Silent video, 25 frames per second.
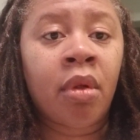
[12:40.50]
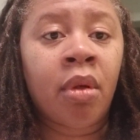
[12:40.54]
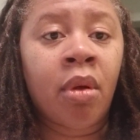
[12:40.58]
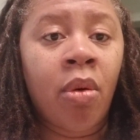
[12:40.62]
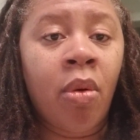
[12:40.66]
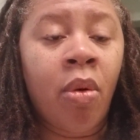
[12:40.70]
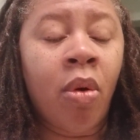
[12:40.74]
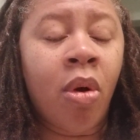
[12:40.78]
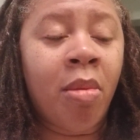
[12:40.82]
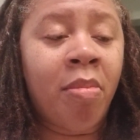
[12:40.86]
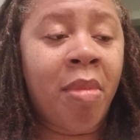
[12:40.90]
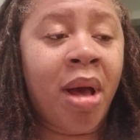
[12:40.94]

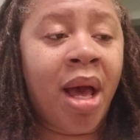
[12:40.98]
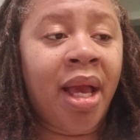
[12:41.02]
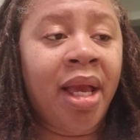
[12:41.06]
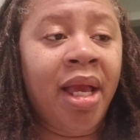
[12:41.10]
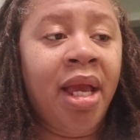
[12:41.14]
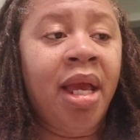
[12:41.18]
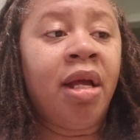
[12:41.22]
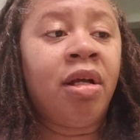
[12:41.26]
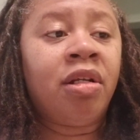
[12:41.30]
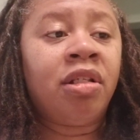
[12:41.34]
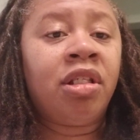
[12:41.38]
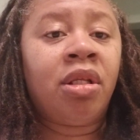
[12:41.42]
on my
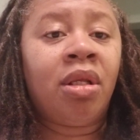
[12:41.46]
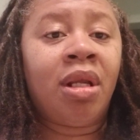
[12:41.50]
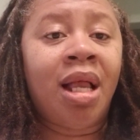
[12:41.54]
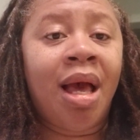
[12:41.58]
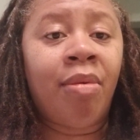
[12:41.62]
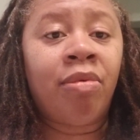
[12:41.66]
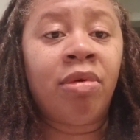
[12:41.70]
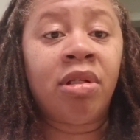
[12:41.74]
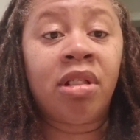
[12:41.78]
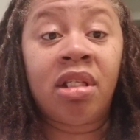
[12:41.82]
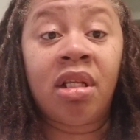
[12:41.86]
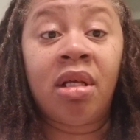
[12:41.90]
hair. So that
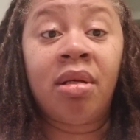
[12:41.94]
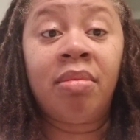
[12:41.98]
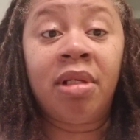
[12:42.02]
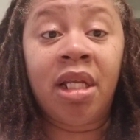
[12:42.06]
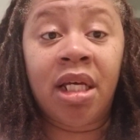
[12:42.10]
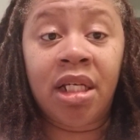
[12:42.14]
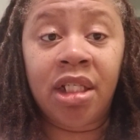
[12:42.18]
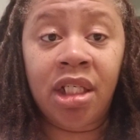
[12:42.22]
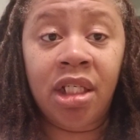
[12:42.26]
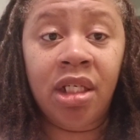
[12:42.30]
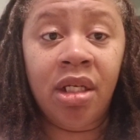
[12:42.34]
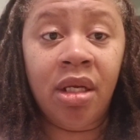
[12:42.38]
was something
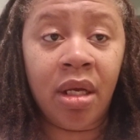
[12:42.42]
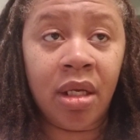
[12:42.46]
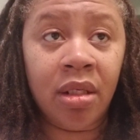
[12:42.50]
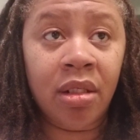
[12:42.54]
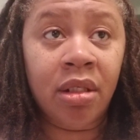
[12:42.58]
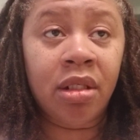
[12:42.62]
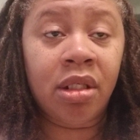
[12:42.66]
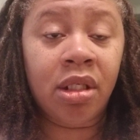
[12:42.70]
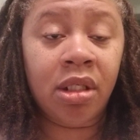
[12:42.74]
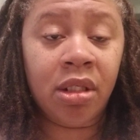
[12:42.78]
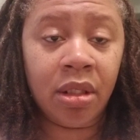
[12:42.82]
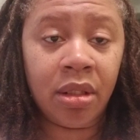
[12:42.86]
that she
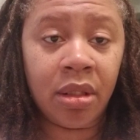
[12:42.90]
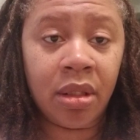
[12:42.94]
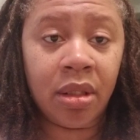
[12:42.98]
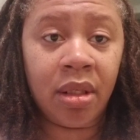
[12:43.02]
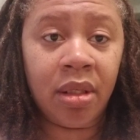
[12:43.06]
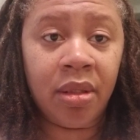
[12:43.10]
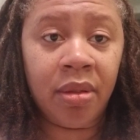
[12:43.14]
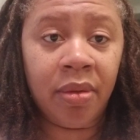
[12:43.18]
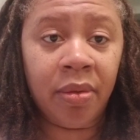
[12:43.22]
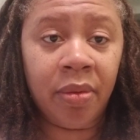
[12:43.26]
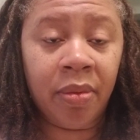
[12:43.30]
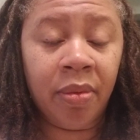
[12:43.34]

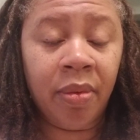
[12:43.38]
understood